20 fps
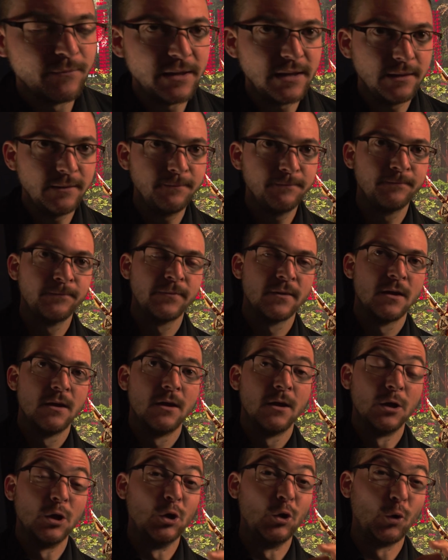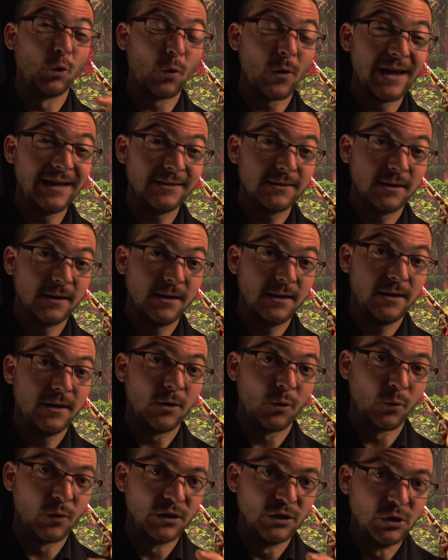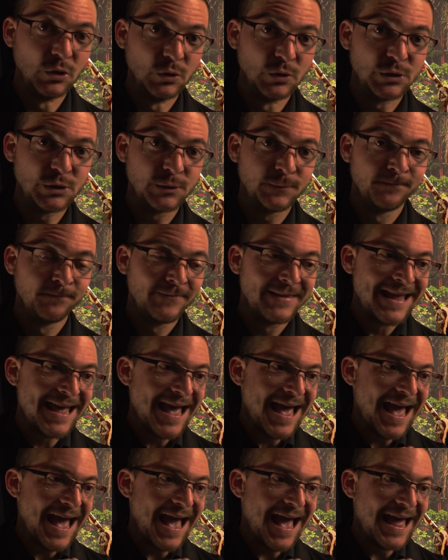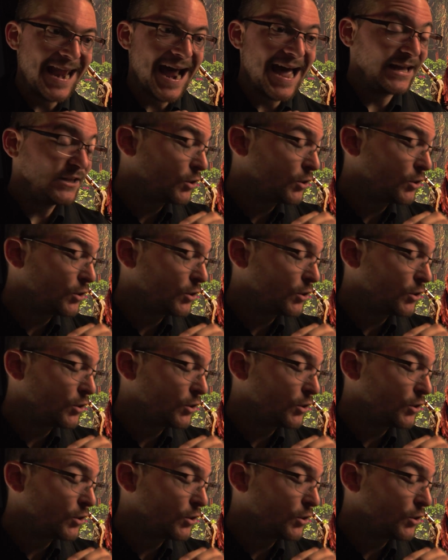been greatly reduced. And I